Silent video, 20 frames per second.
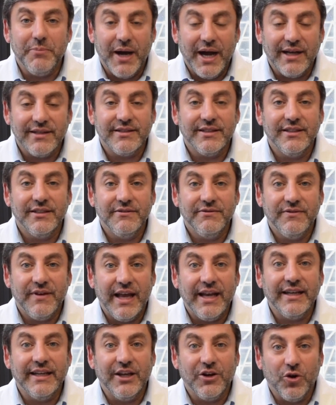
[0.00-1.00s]
positive
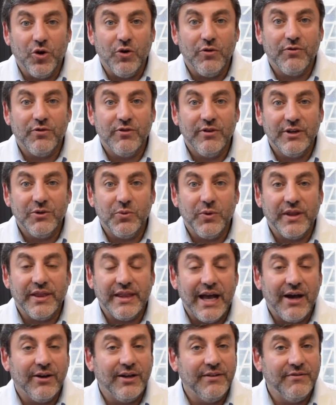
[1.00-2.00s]
and get over it
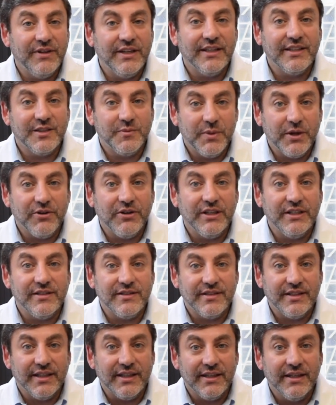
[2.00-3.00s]
without even
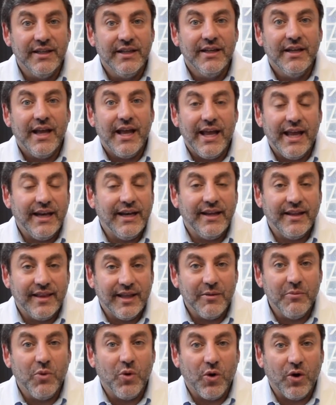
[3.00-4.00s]
experiencing
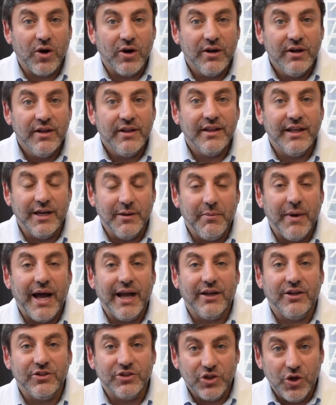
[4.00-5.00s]
anything more than a
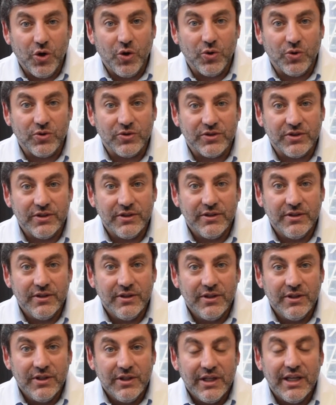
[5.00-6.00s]
mild cold.
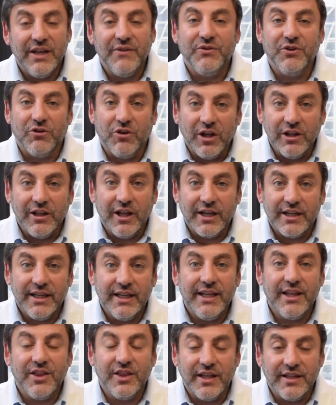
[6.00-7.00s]
If you're
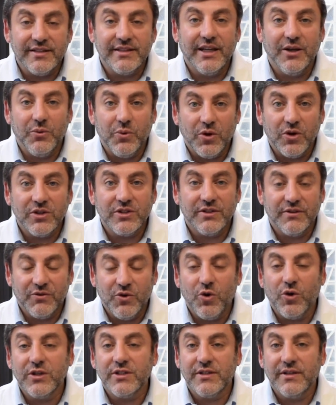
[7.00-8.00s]
unlucky and things get worse, of
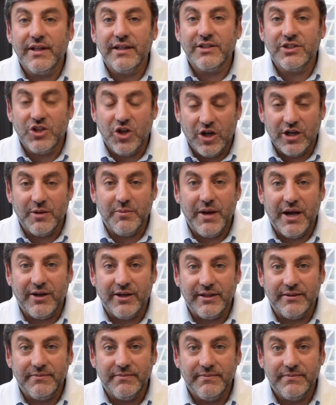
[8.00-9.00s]
course, let's talk about
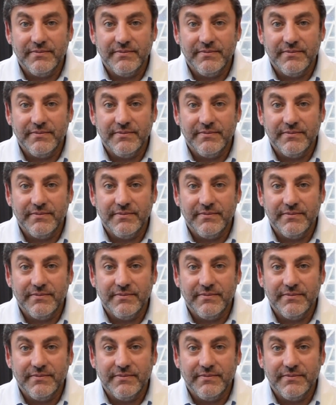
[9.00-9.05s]
it.